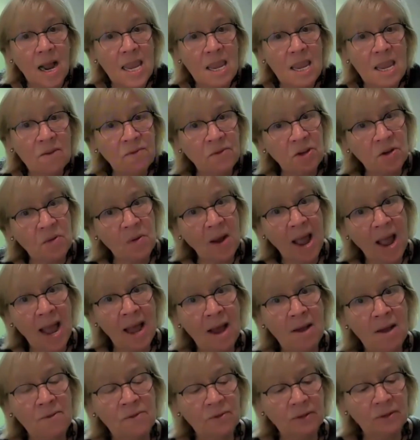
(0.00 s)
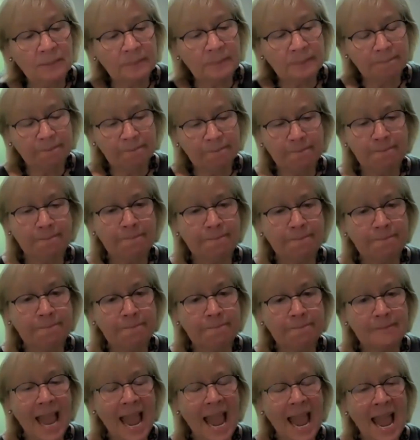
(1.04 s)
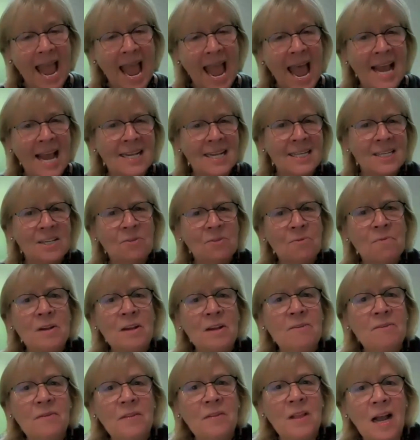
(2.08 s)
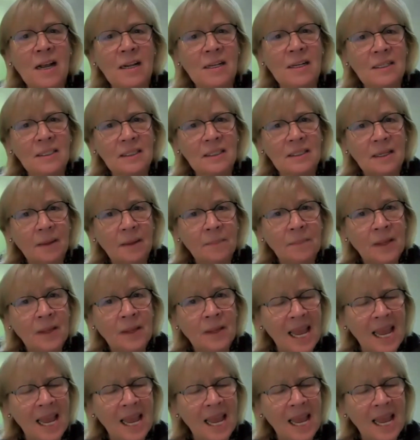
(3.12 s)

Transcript: If you have acid reflux,